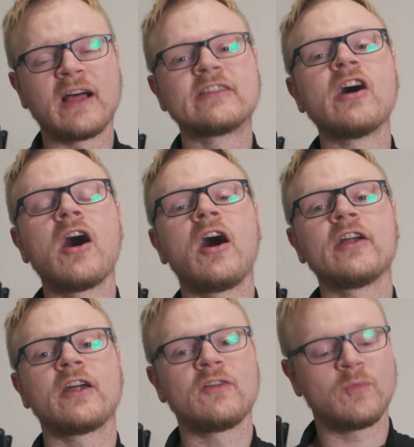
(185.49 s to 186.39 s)
a
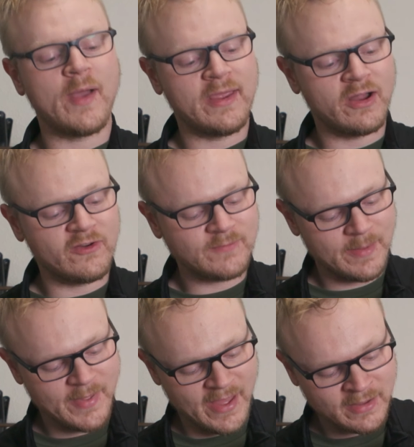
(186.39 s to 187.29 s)
ton of weight off
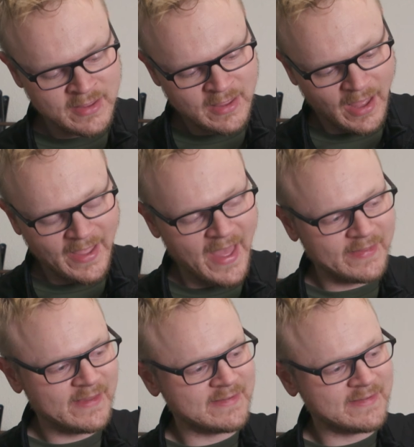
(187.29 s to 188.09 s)
my back I had